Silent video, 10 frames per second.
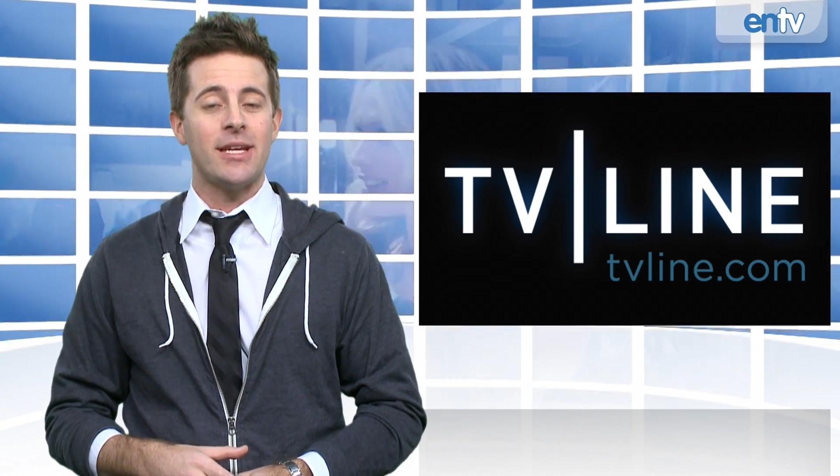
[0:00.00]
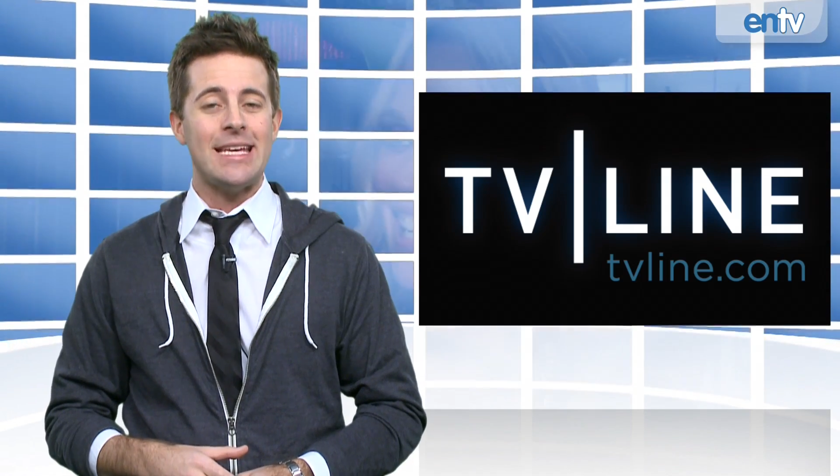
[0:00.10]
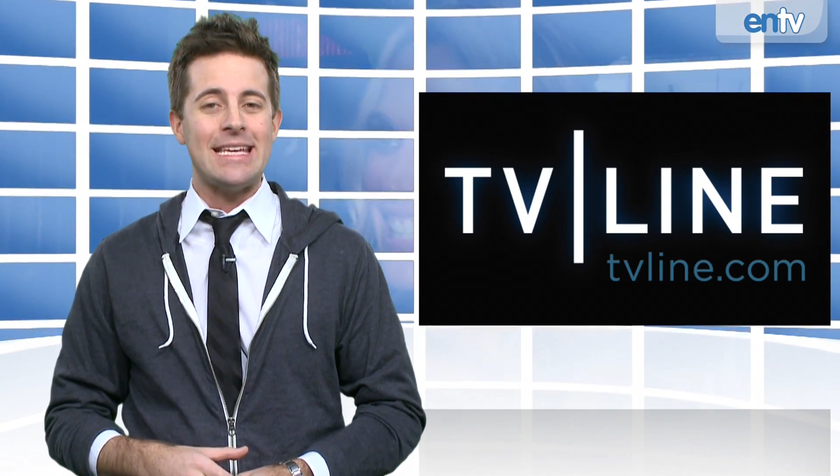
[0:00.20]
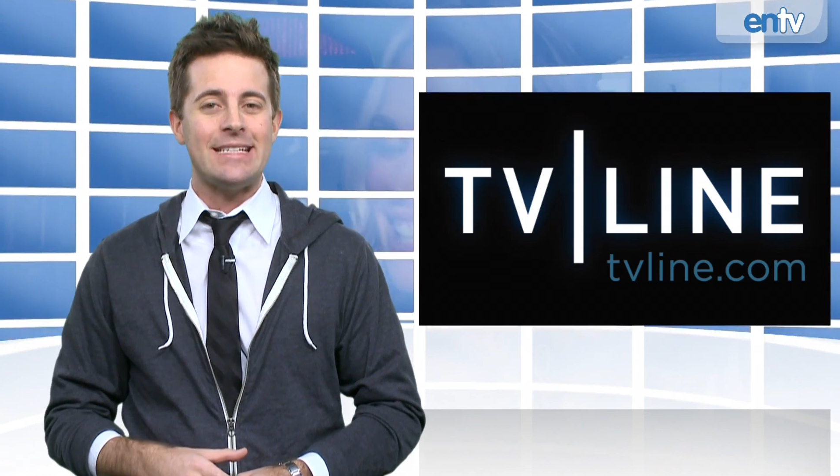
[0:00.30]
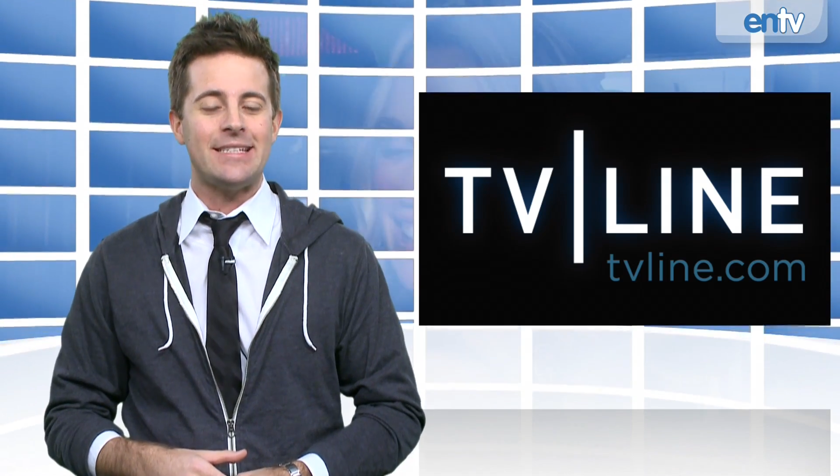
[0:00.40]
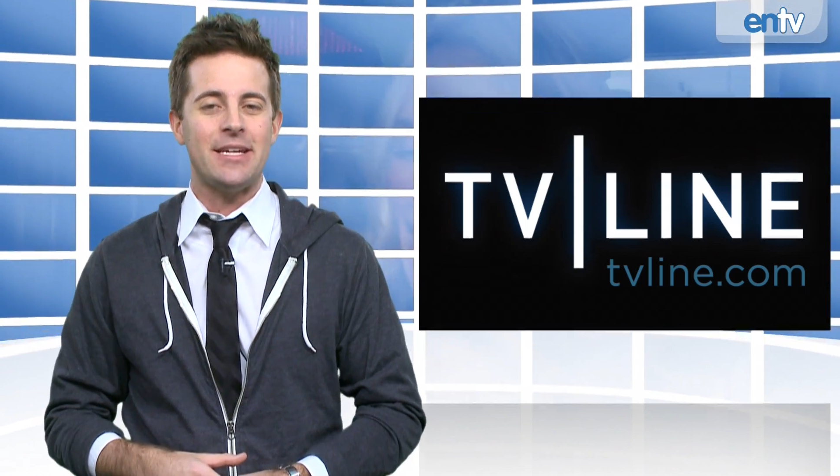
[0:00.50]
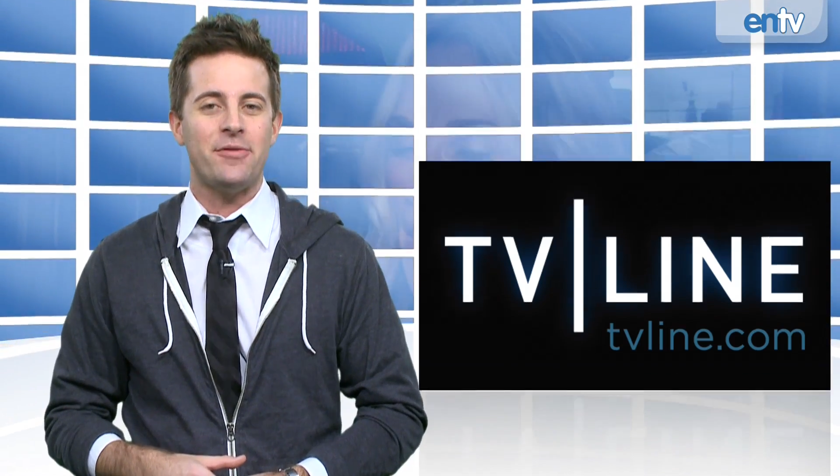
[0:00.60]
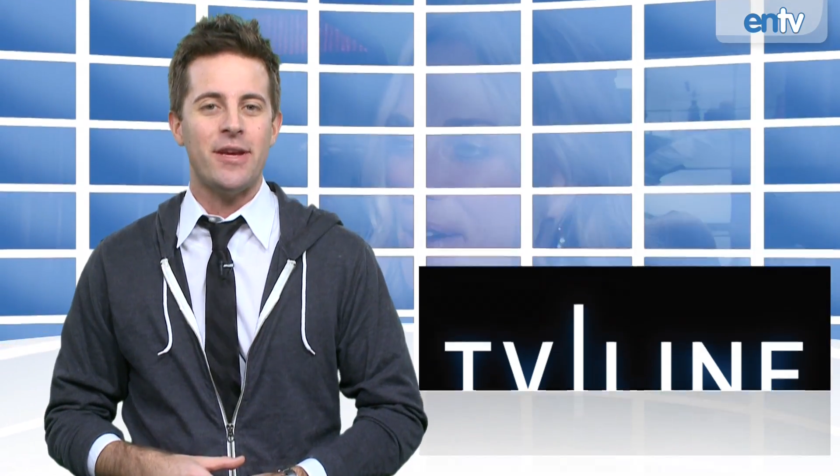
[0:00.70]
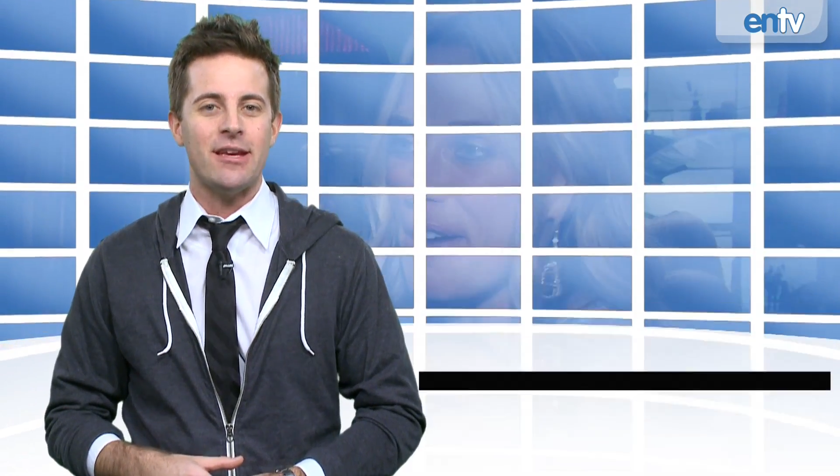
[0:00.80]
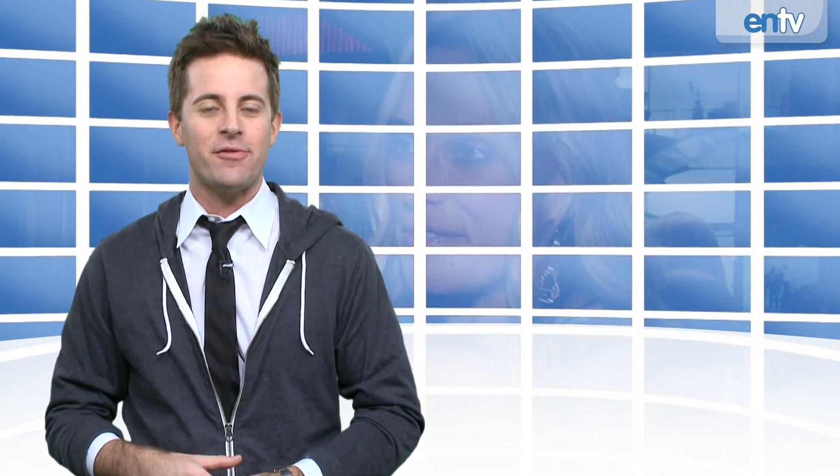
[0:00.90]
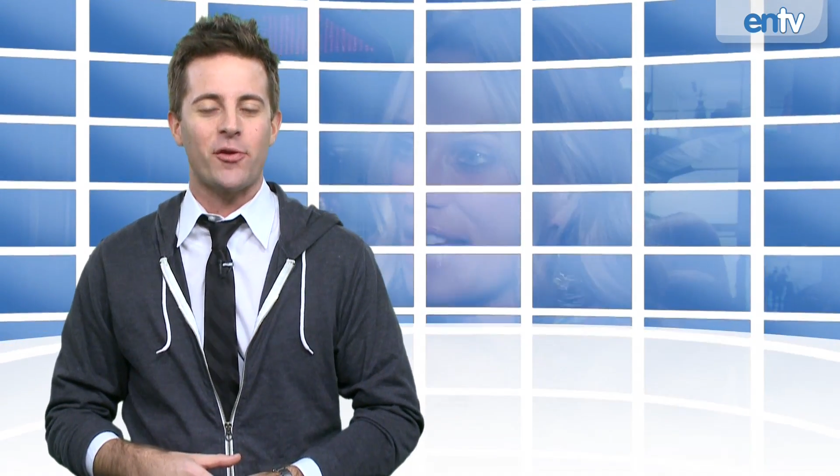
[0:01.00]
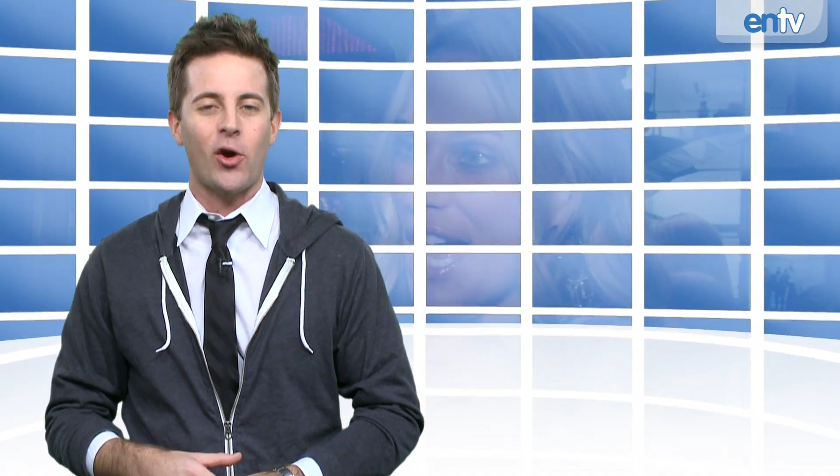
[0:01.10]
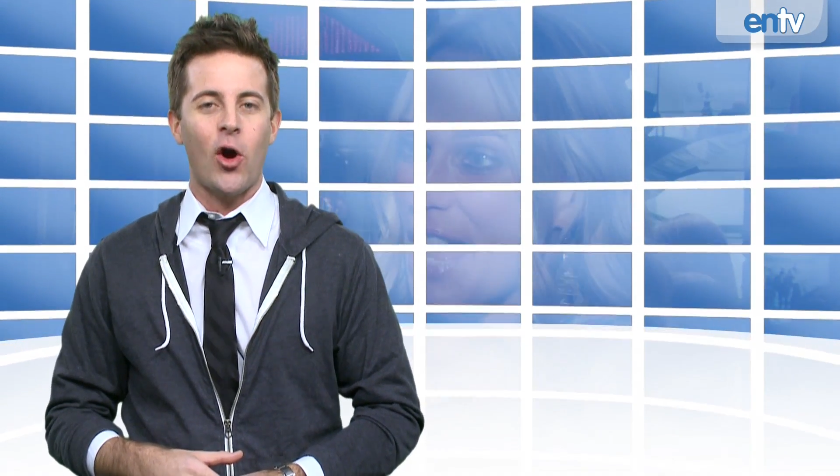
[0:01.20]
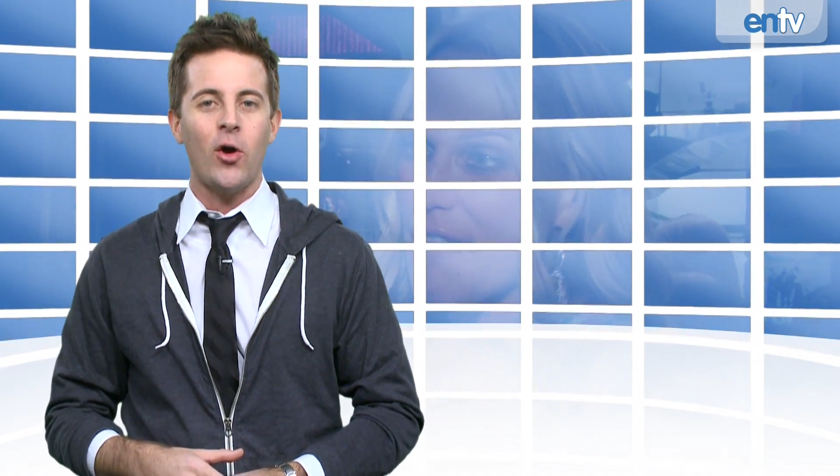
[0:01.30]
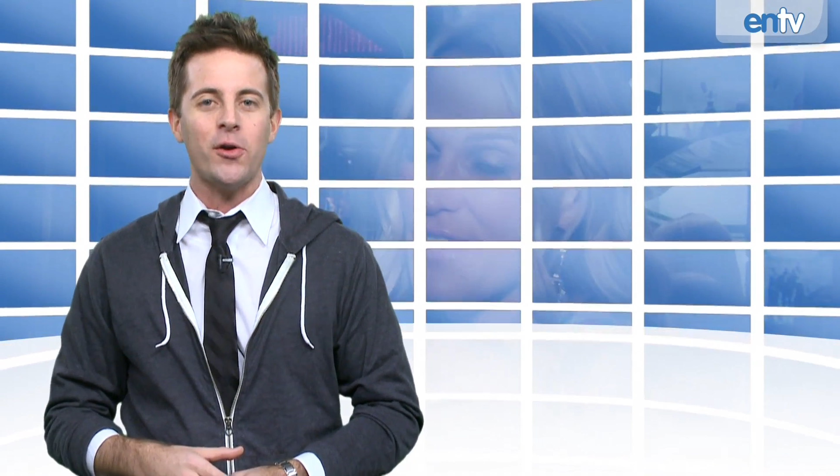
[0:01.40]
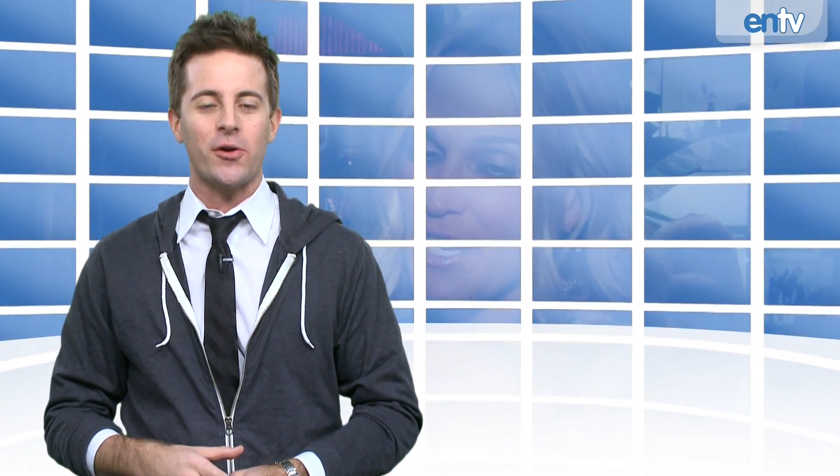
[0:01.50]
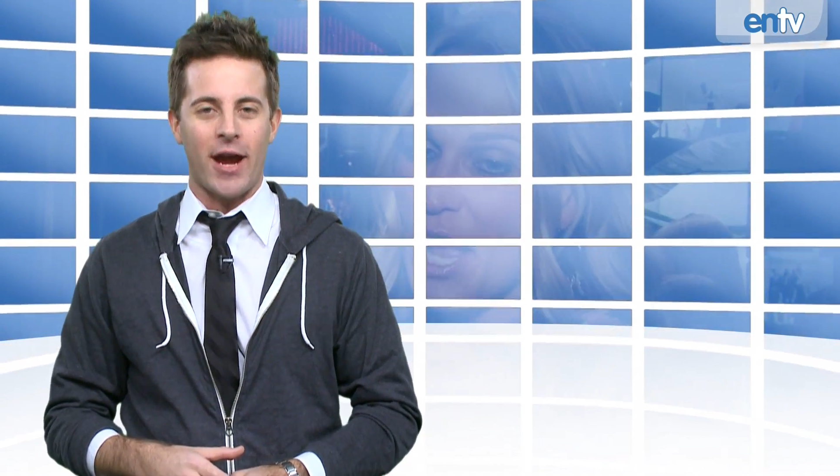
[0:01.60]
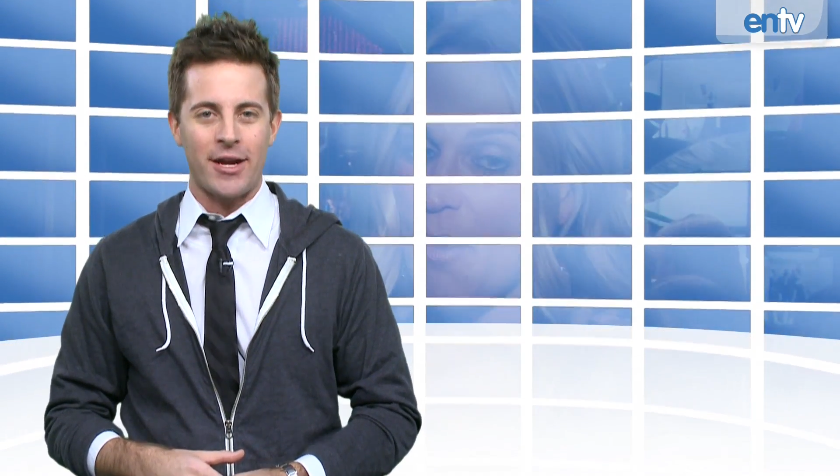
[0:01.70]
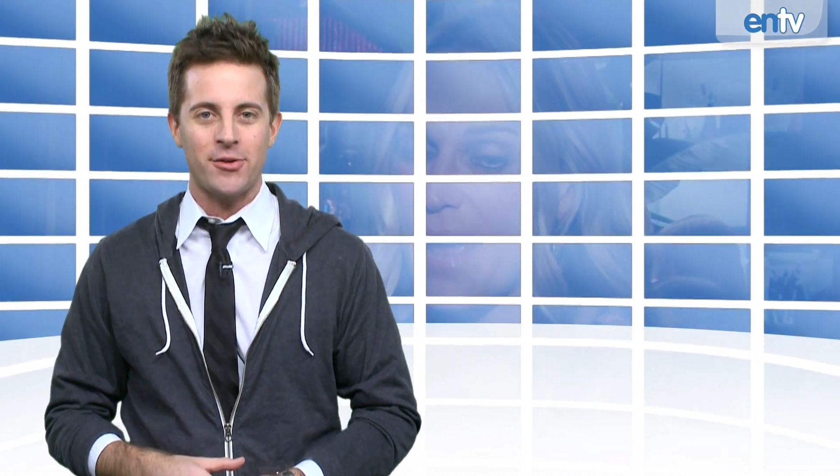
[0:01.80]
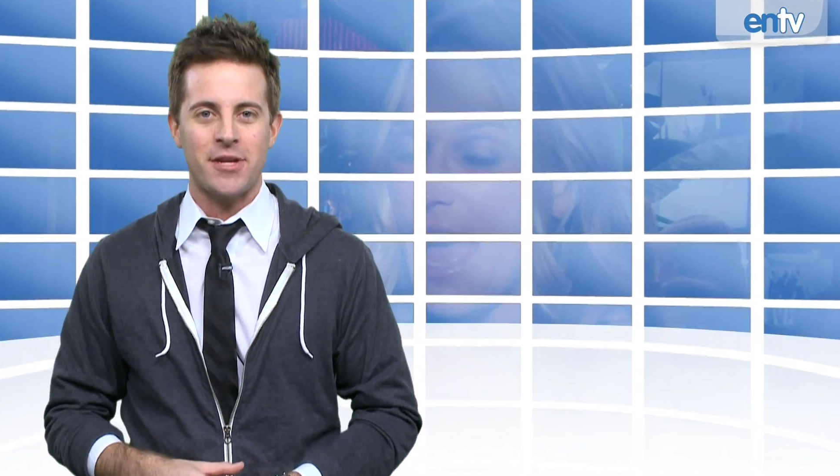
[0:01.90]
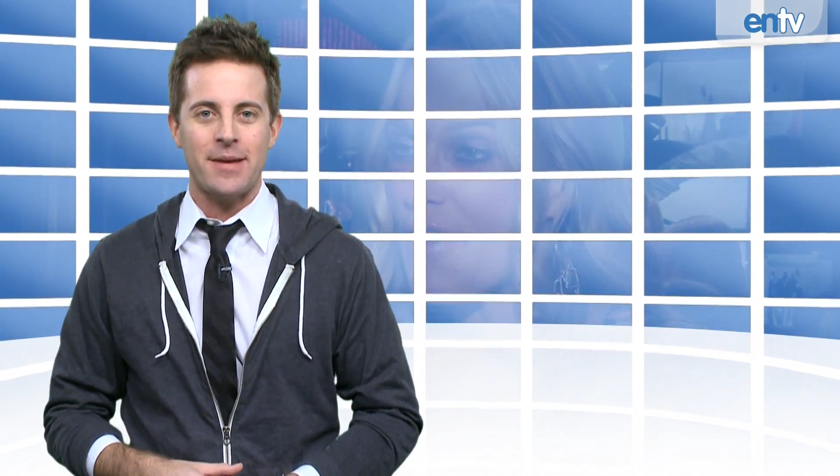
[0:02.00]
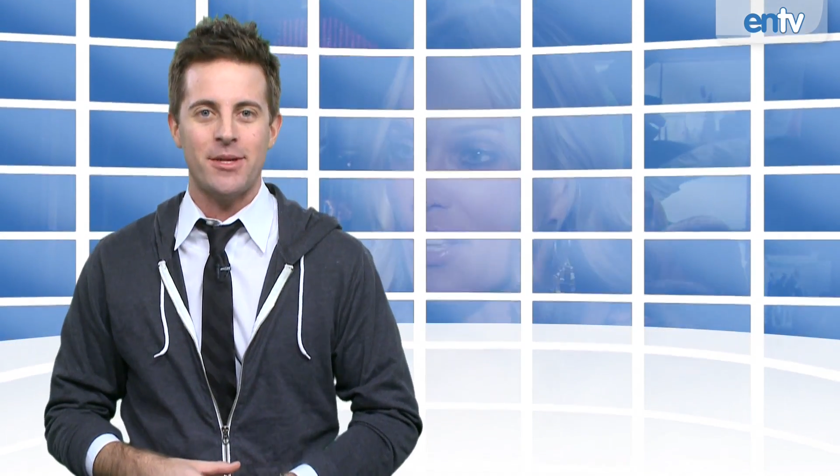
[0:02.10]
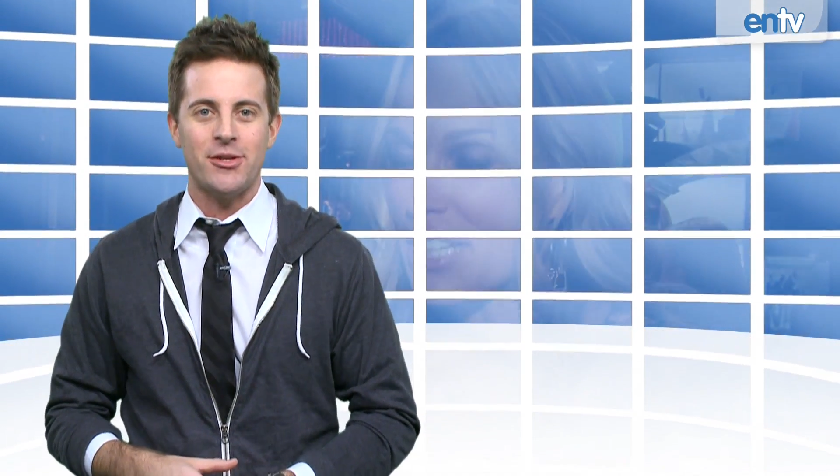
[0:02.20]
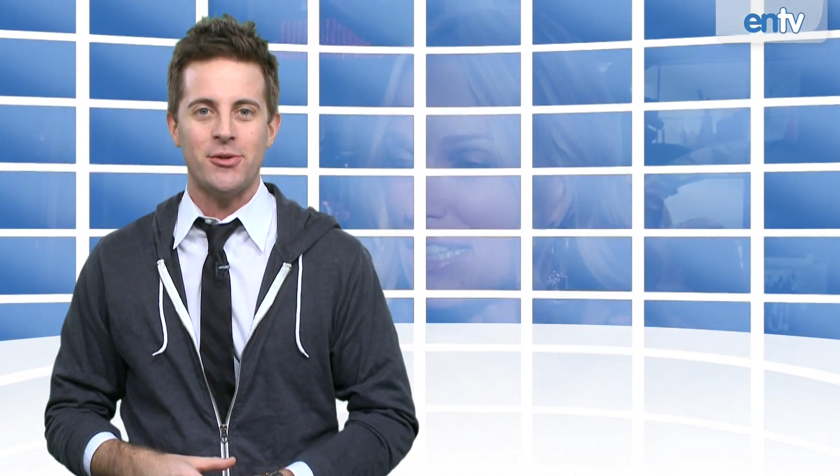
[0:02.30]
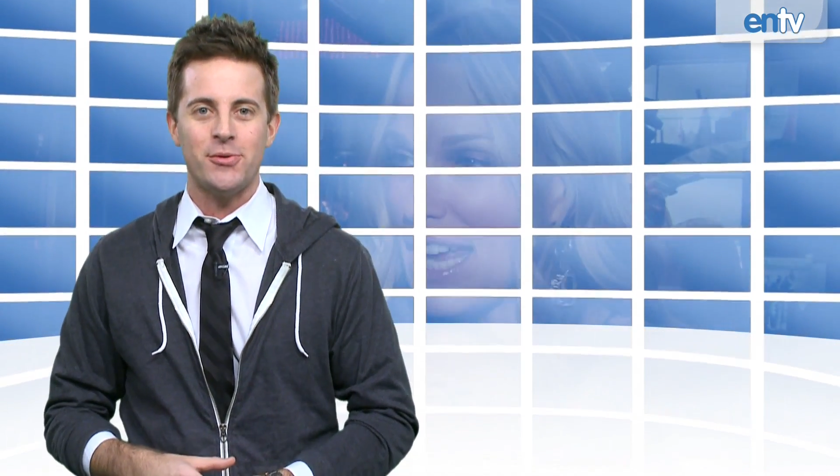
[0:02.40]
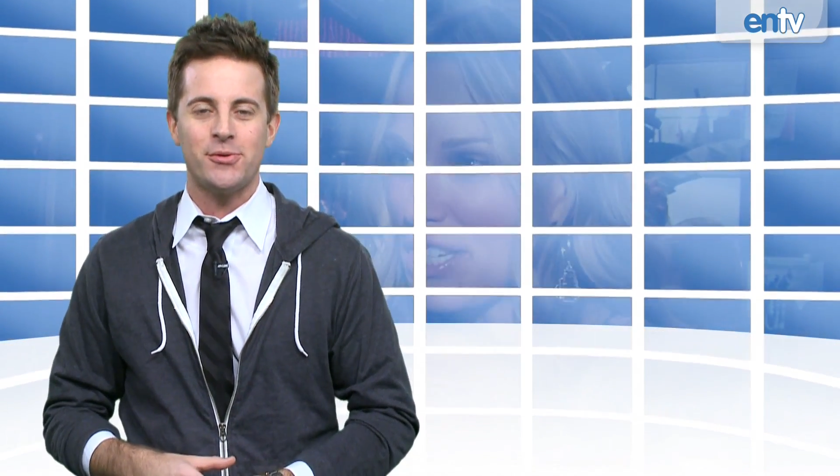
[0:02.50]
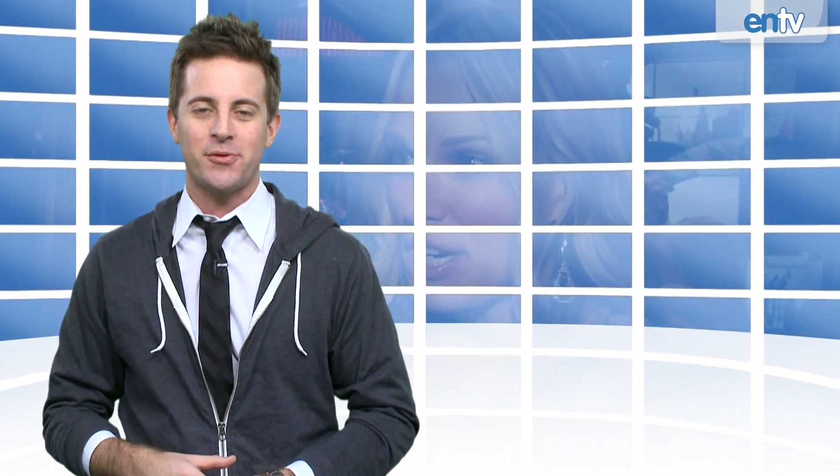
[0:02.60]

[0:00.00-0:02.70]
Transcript: to ENTV for all your entertainment news